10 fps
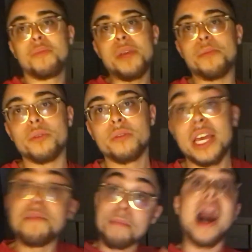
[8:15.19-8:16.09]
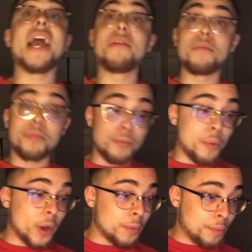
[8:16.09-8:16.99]
of people, in my
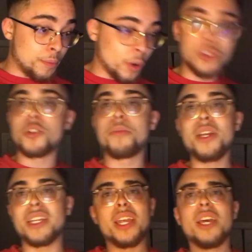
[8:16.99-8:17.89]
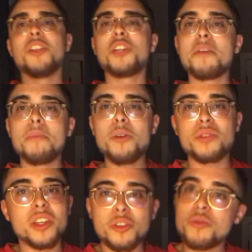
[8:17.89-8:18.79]
personal opinion. J
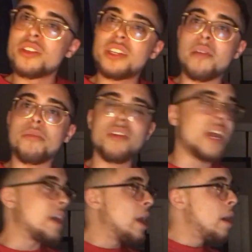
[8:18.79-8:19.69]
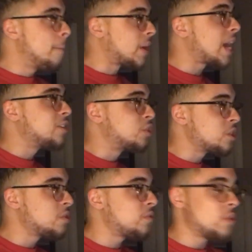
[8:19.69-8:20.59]
Mills can do the same thing, but I
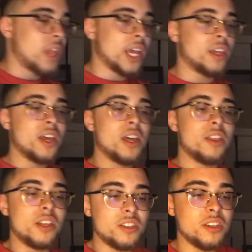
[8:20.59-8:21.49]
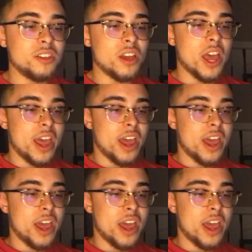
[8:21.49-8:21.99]
just feel like this is